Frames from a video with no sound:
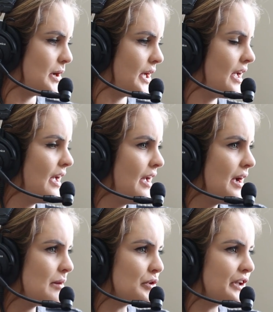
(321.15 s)
but
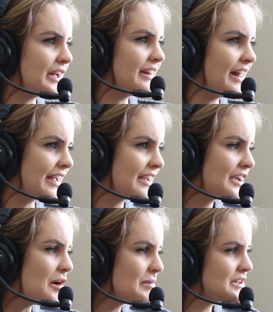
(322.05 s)
I'm really like
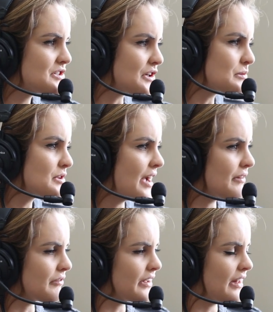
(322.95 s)
coming to terms with
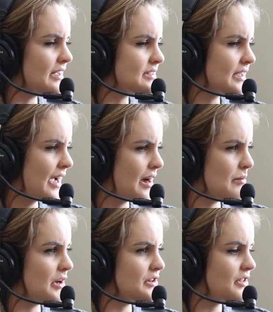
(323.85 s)
that and realizing how
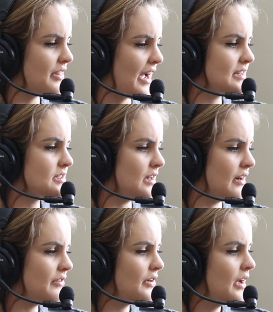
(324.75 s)
much that
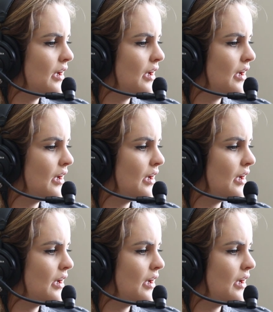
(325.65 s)
stuff